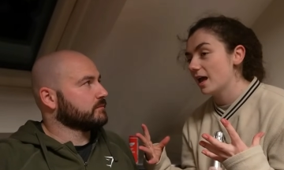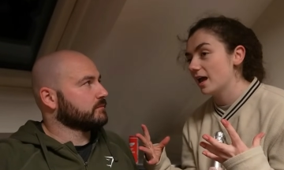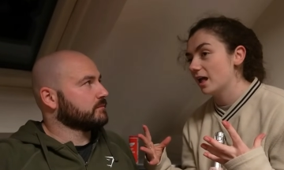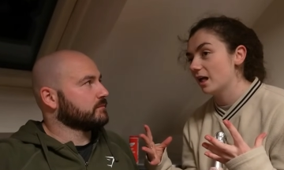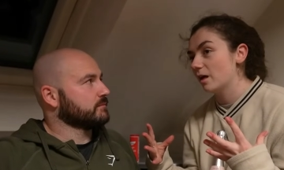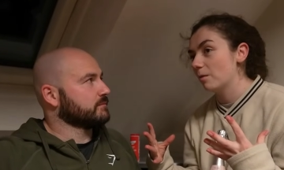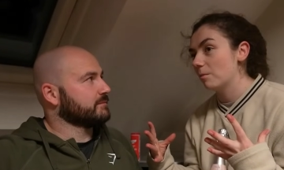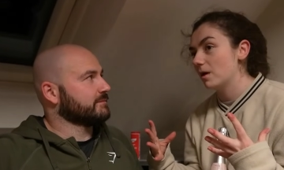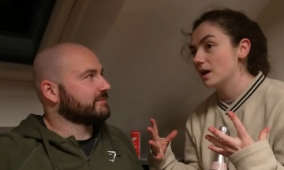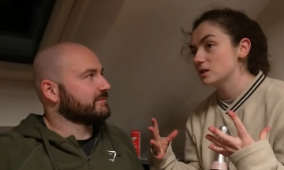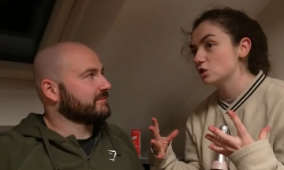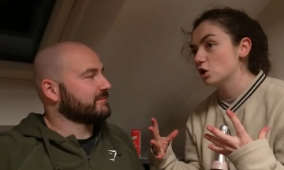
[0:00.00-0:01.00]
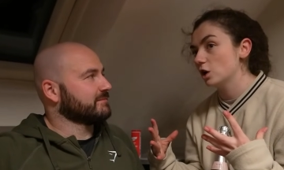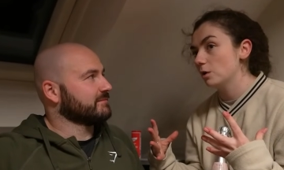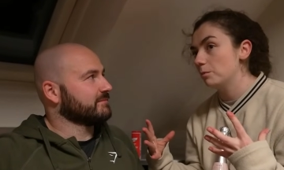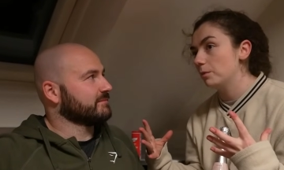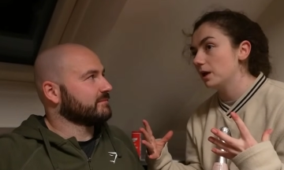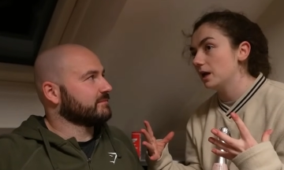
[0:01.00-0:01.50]
Speaker 1: it's going
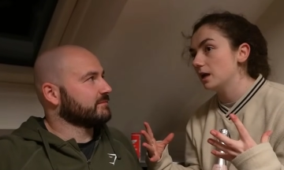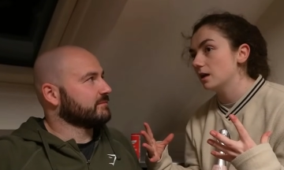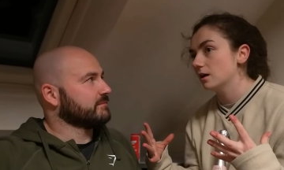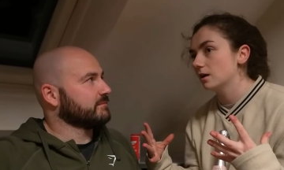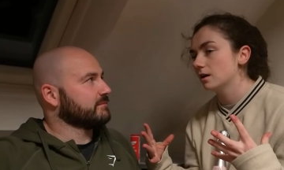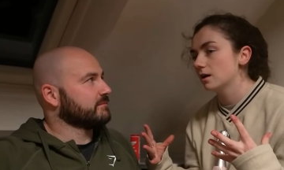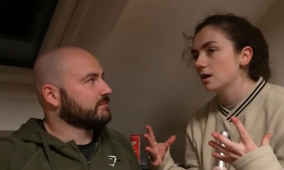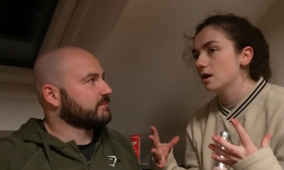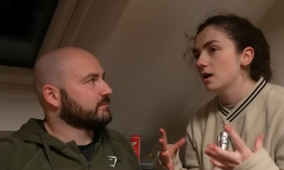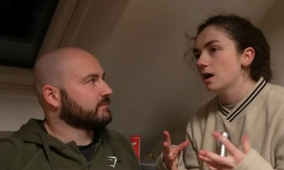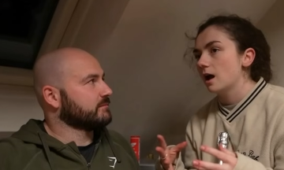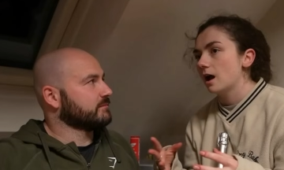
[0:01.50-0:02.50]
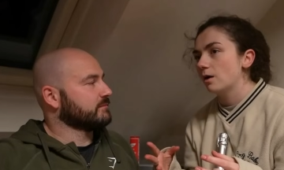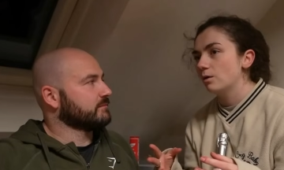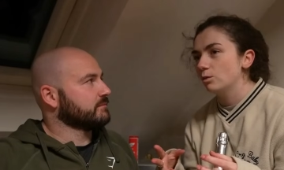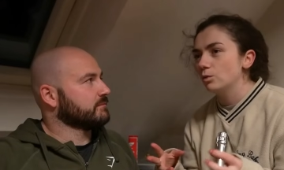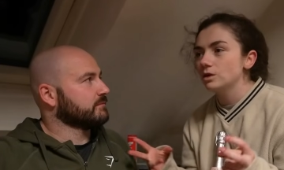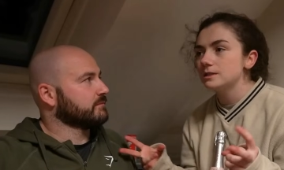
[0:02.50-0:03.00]
to be...
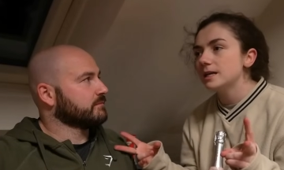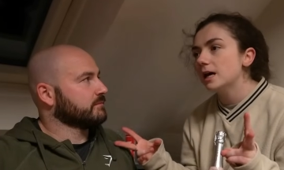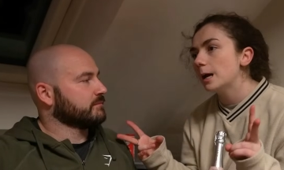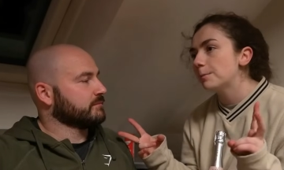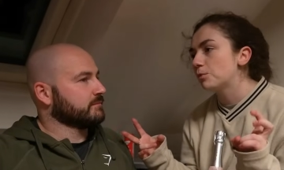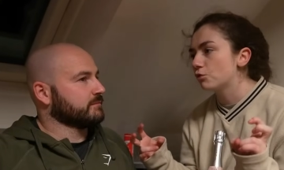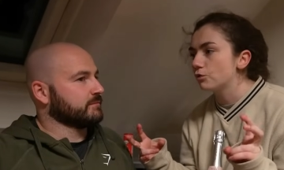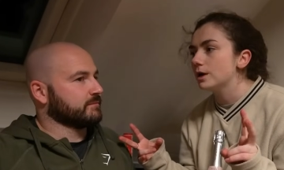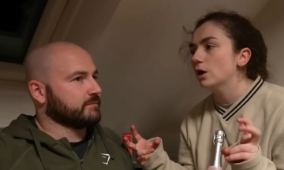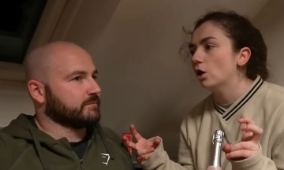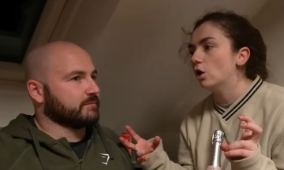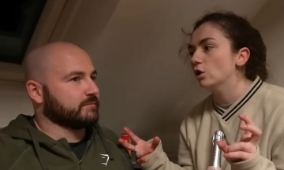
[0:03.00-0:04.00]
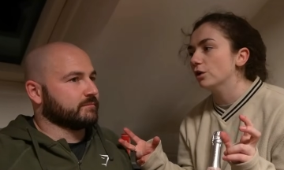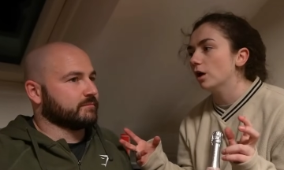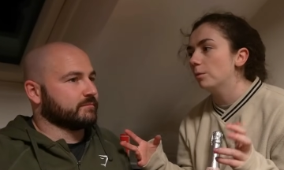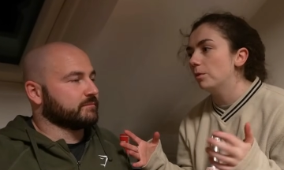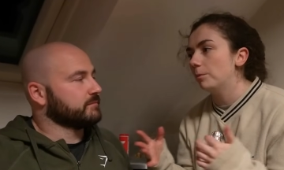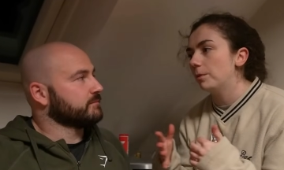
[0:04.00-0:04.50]
we want to say like
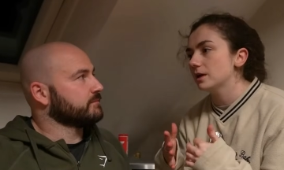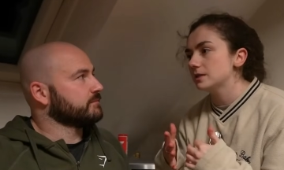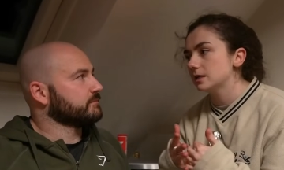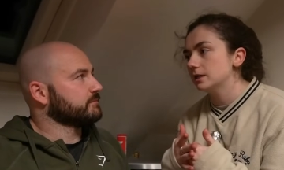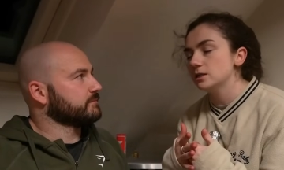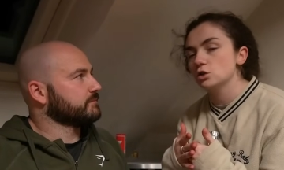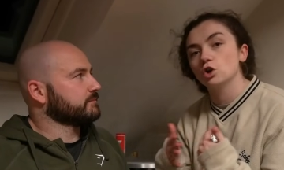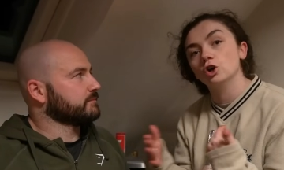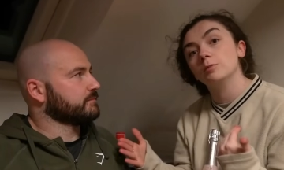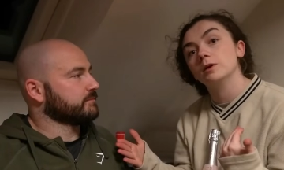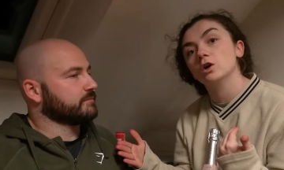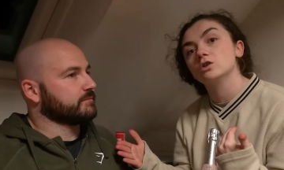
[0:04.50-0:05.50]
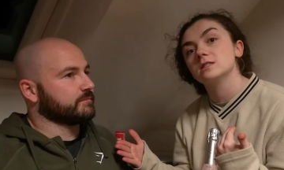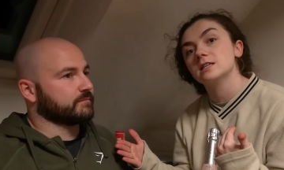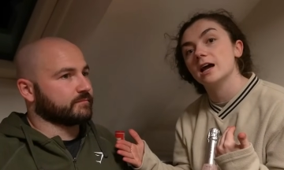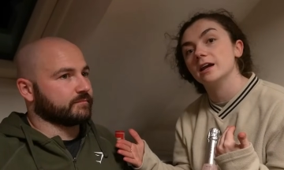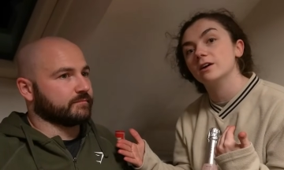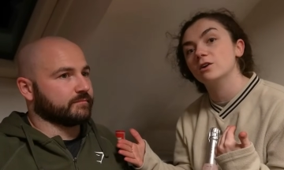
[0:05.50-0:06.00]
pre-order, but basically it's going to be on
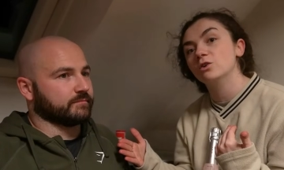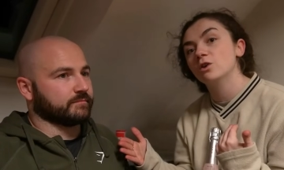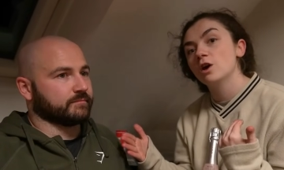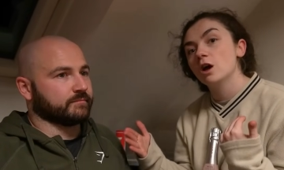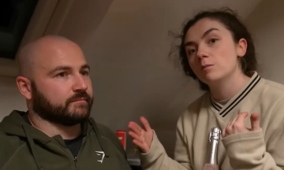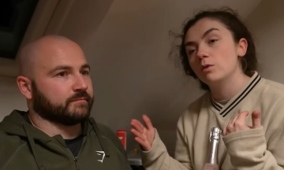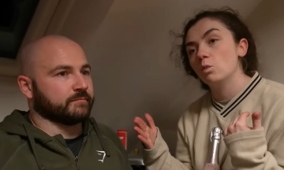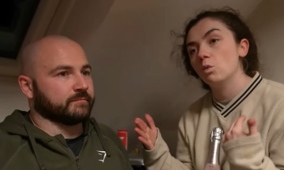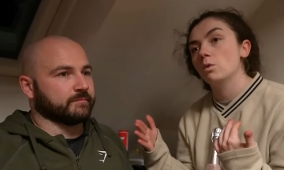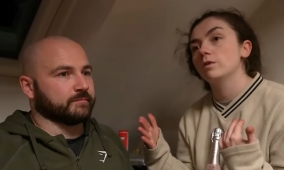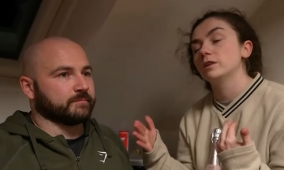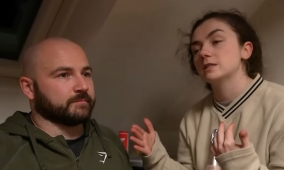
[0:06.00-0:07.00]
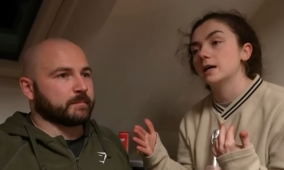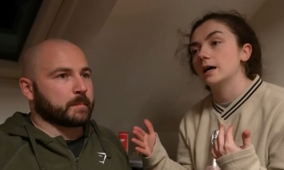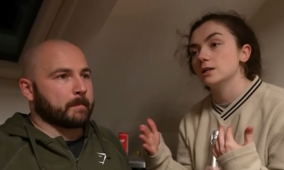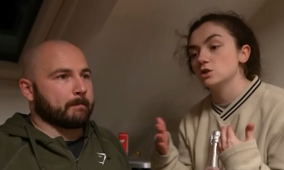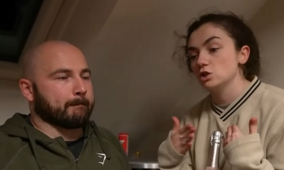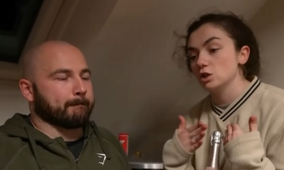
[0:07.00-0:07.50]
sale. But what we've
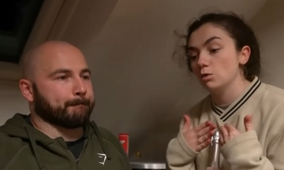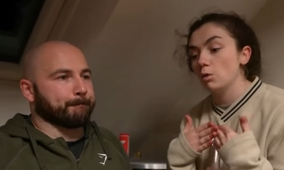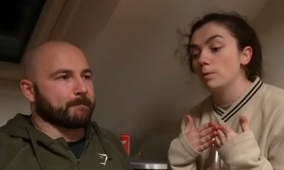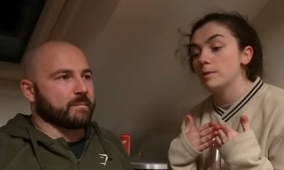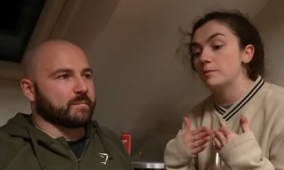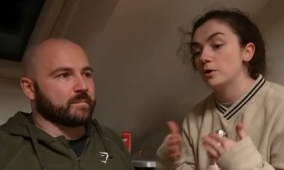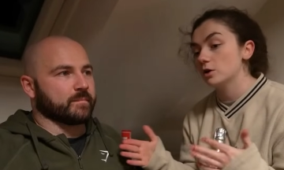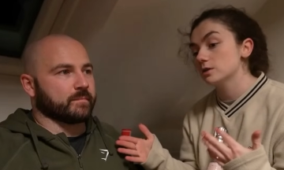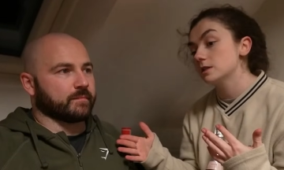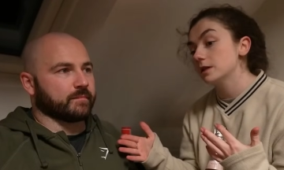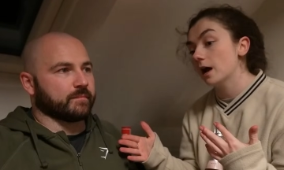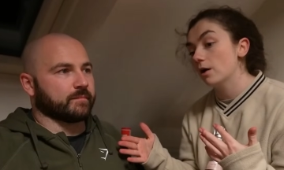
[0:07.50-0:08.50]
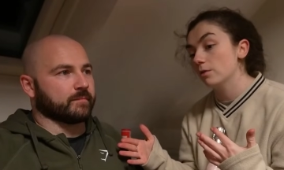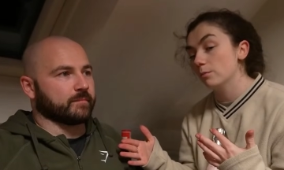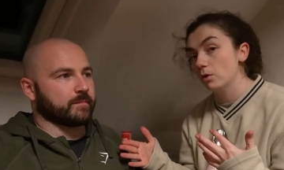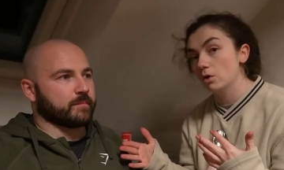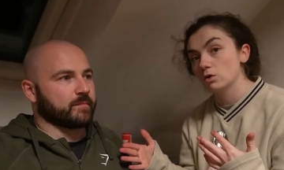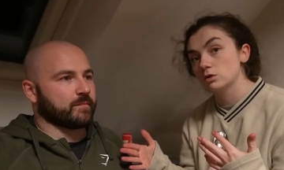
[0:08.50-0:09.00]
decided to do, we'll be posting out the
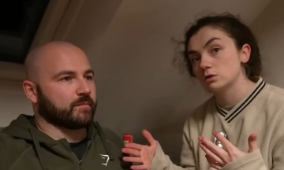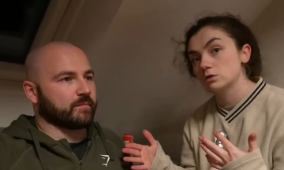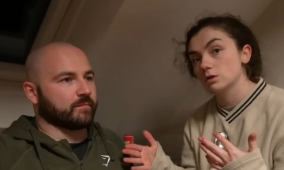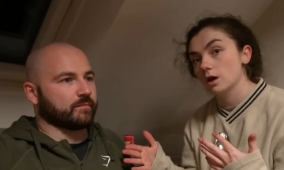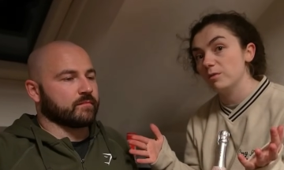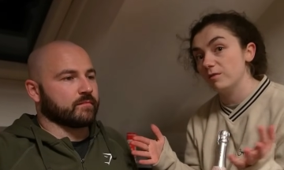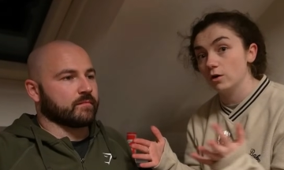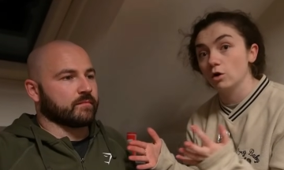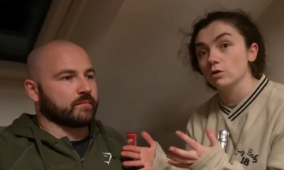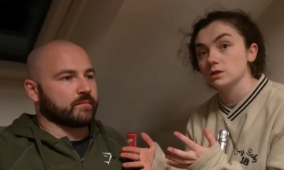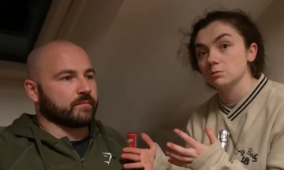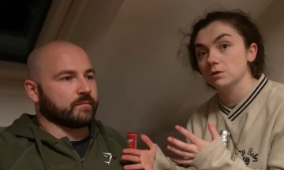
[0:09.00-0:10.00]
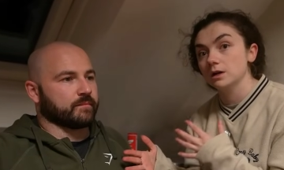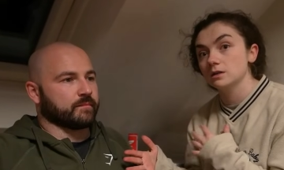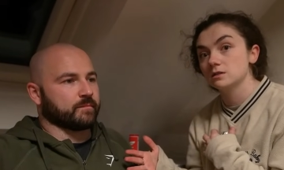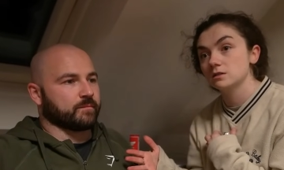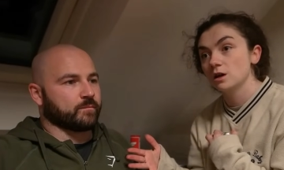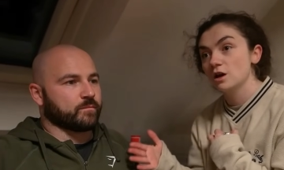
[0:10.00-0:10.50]
books before
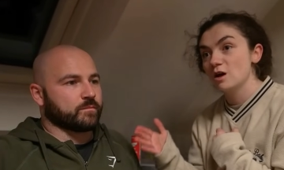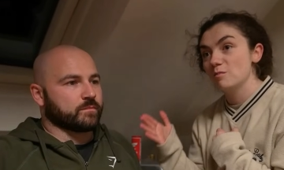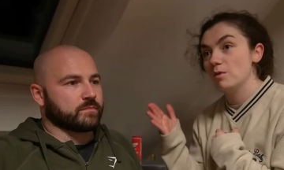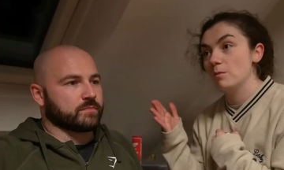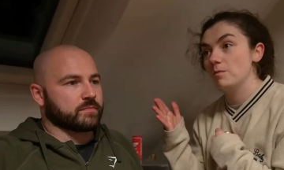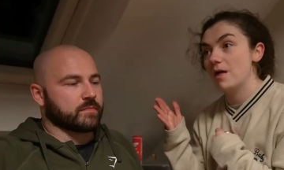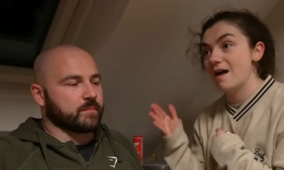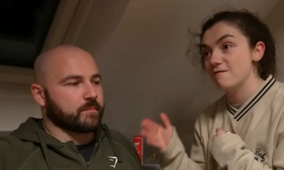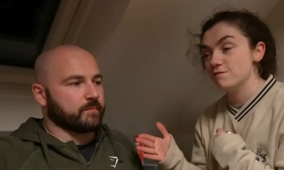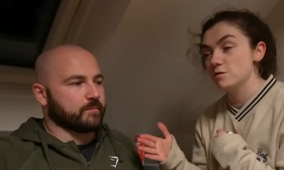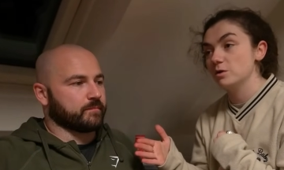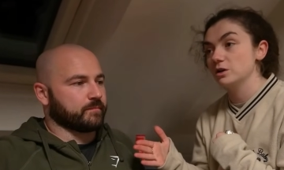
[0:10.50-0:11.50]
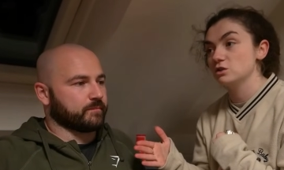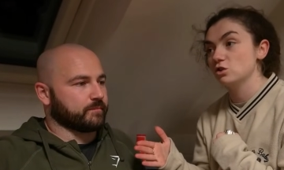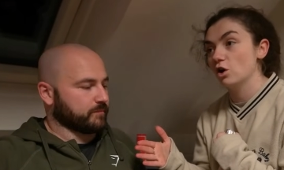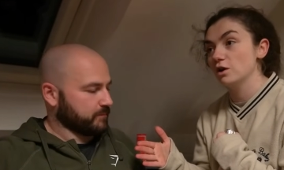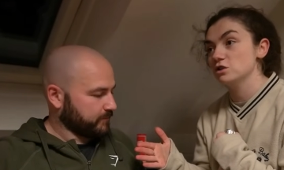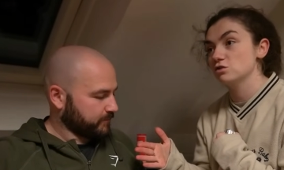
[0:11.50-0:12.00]
Christmas, but everybody's
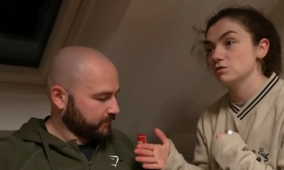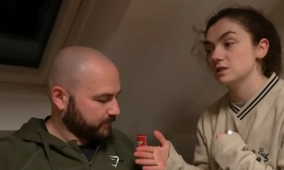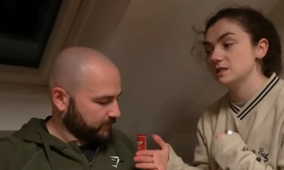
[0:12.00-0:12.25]
going to